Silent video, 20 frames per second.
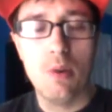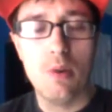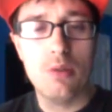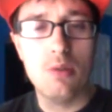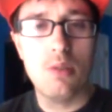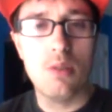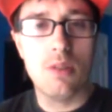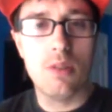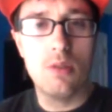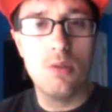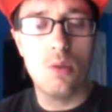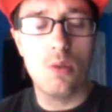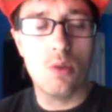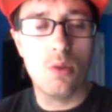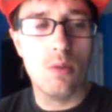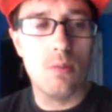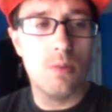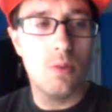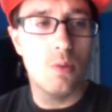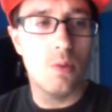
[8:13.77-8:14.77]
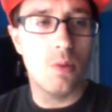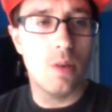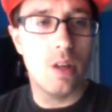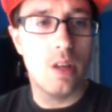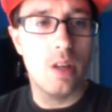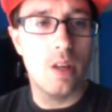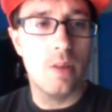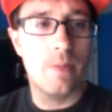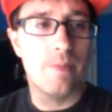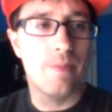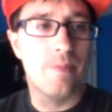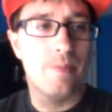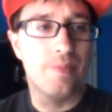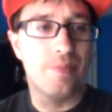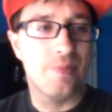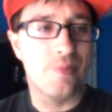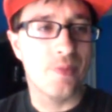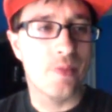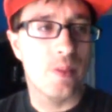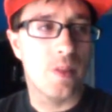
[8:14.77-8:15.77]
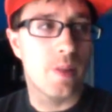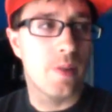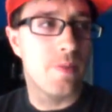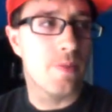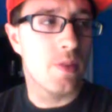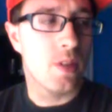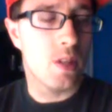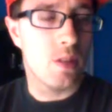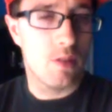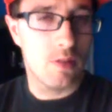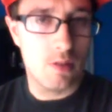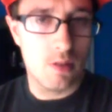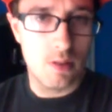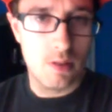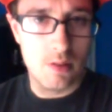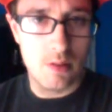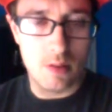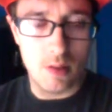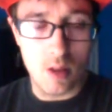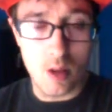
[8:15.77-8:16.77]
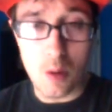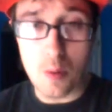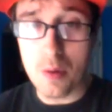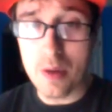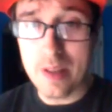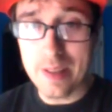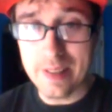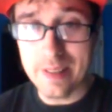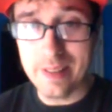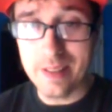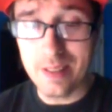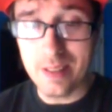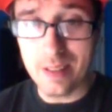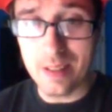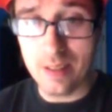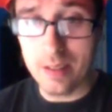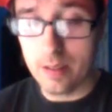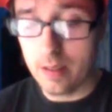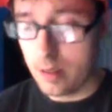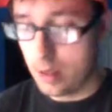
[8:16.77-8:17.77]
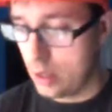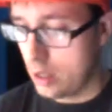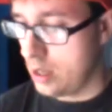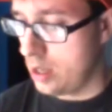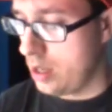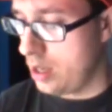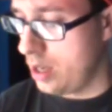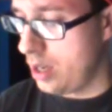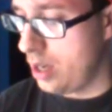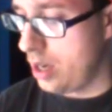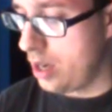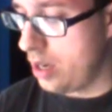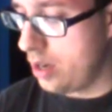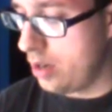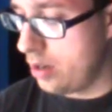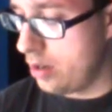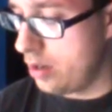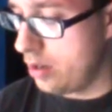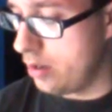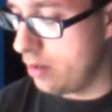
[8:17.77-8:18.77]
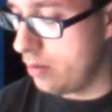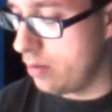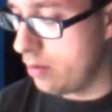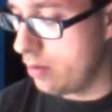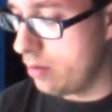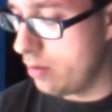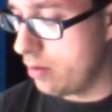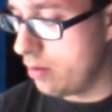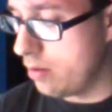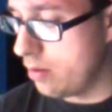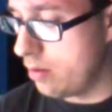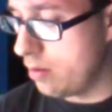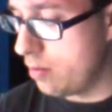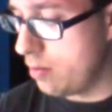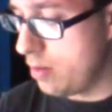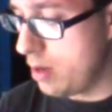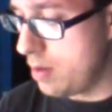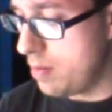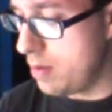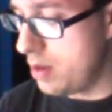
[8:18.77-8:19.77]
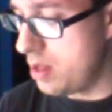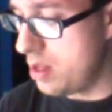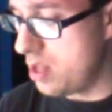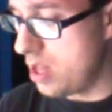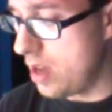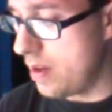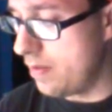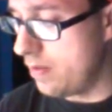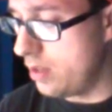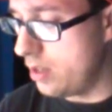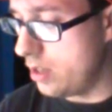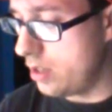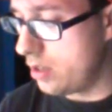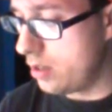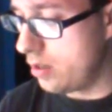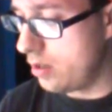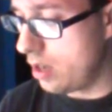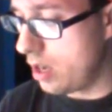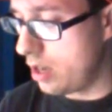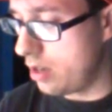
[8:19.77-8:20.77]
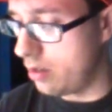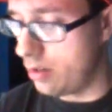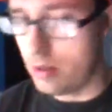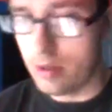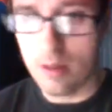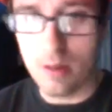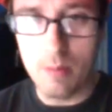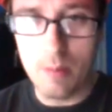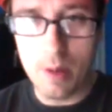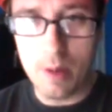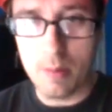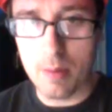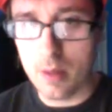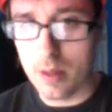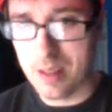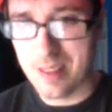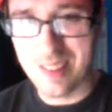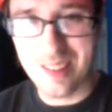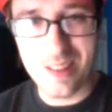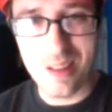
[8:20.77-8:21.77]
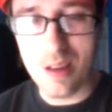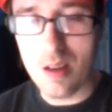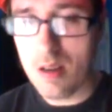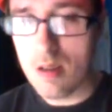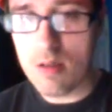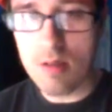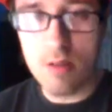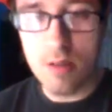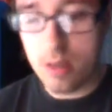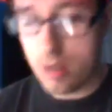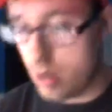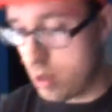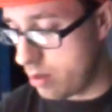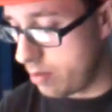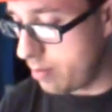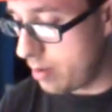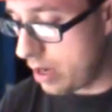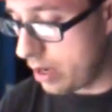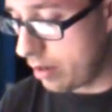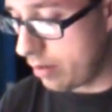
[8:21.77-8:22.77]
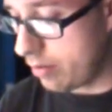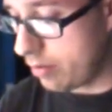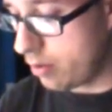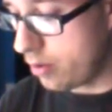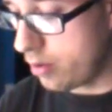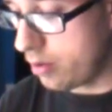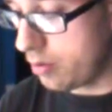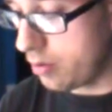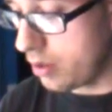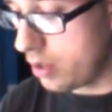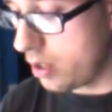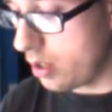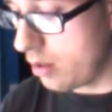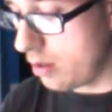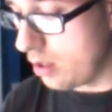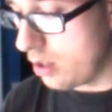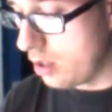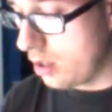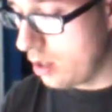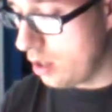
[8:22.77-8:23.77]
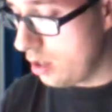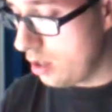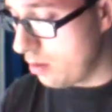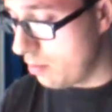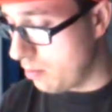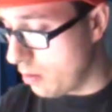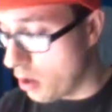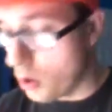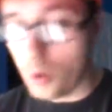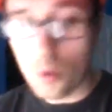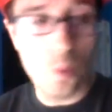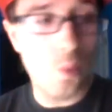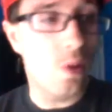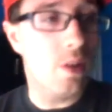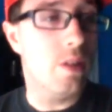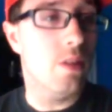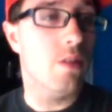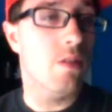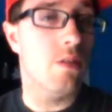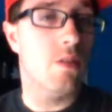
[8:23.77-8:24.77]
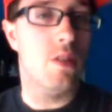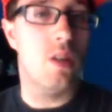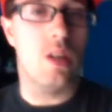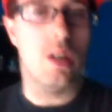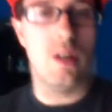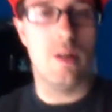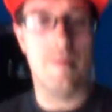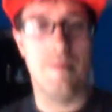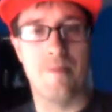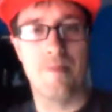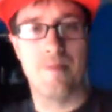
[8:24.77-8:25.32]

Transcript: to storm and rain. Seriously, oh, what it says. I don't know. Maybe 72. I don't know. Maybe it all will change back and forth. We're gonna mow Wednesday,